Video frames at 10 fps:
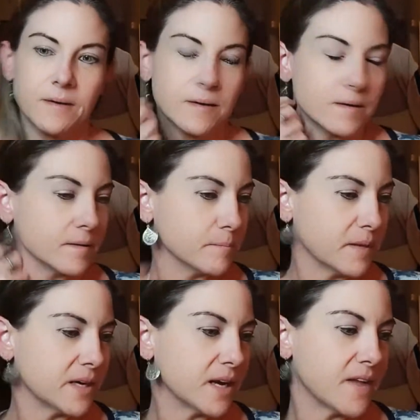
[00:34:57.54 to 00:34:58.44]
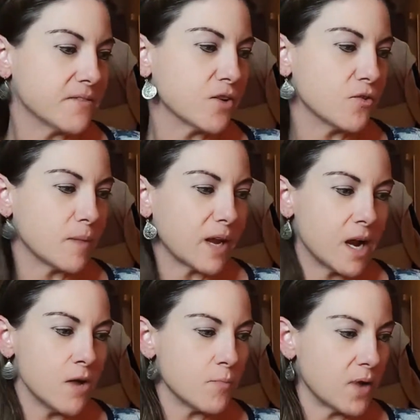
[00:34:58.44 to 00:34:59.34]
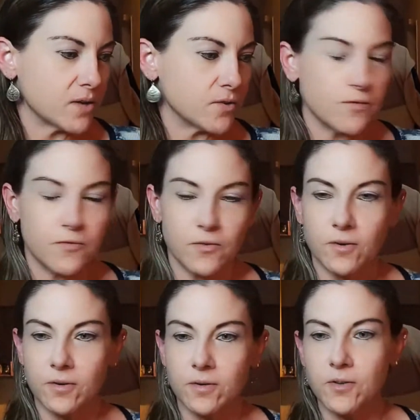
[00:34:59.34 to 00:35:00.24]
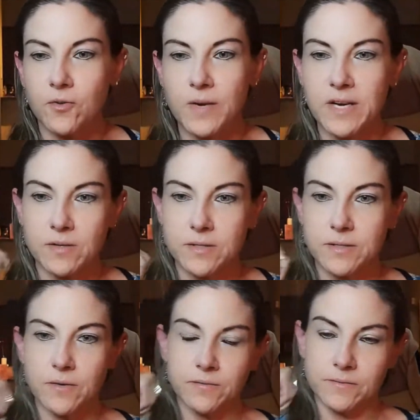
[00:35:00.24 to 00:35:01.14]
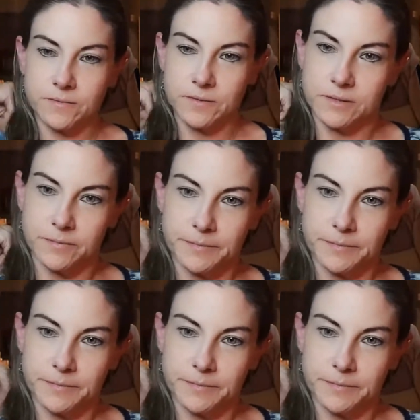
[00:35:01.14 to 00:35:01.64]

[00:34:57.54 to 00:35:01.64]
Might not have to go to my chiropractor for another week or so. This one.